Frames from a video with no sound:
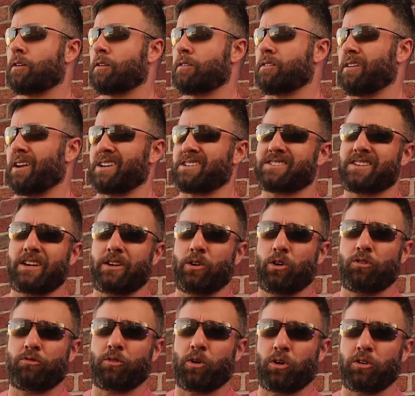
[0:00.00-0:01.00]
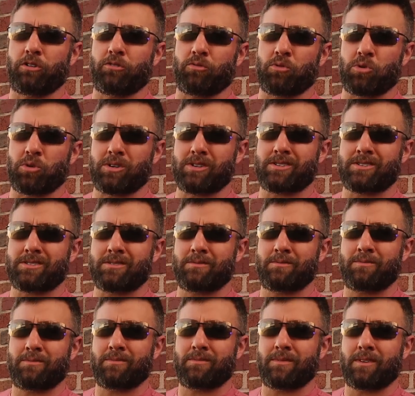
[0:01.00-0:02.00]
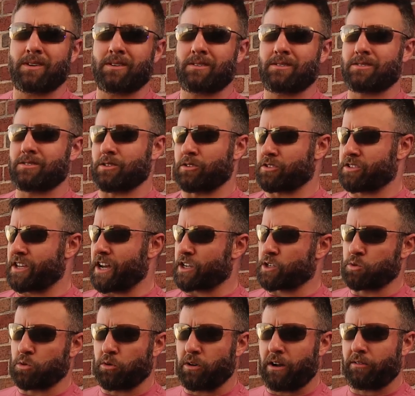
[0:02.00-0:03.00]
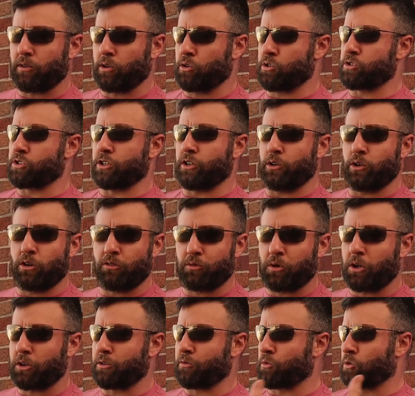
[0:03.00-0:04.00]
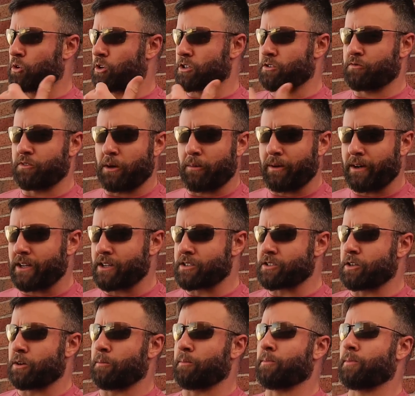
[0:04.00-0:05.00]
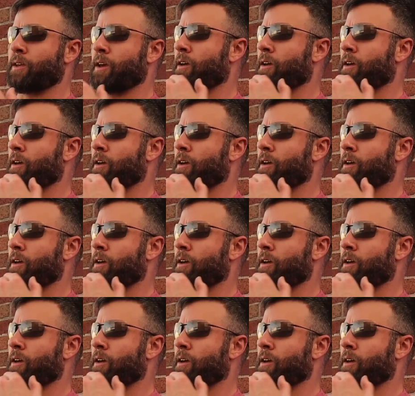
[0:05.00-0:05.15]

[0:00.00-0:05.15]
Did I say no fault divorce? So sexual revolution, no fault divorce, feminism,